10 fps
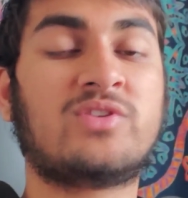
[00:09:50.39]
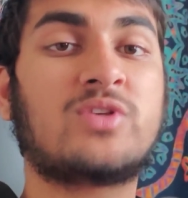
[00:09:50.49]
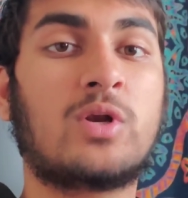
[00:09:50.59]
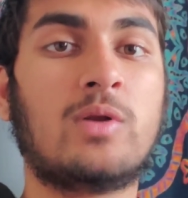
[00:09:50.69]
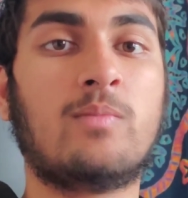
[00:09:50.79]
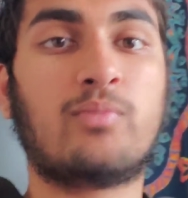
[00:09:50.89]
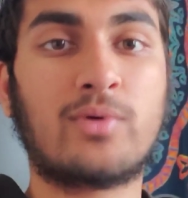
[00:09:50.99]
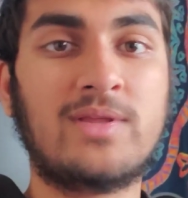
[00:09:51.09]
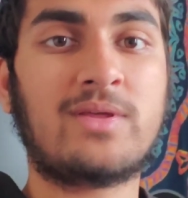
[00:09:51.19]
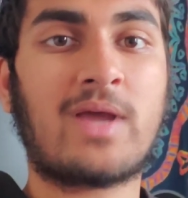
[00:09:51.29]
certain
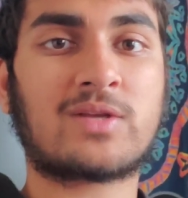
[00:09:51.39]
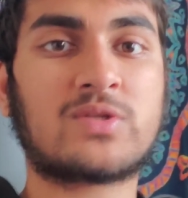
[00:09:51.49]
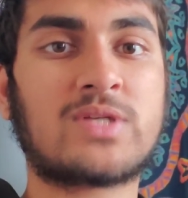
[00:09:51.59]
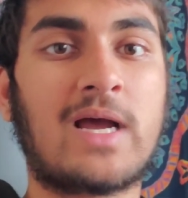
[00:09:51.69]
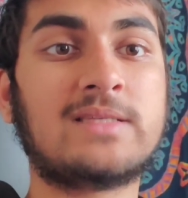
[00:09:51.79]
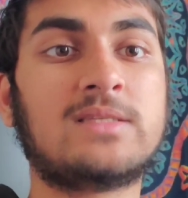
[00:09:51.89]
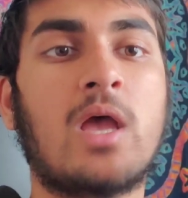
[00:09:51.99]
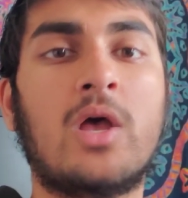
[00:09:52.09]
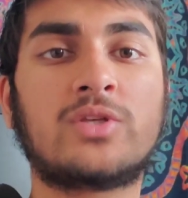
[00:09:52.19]
breathing exercises,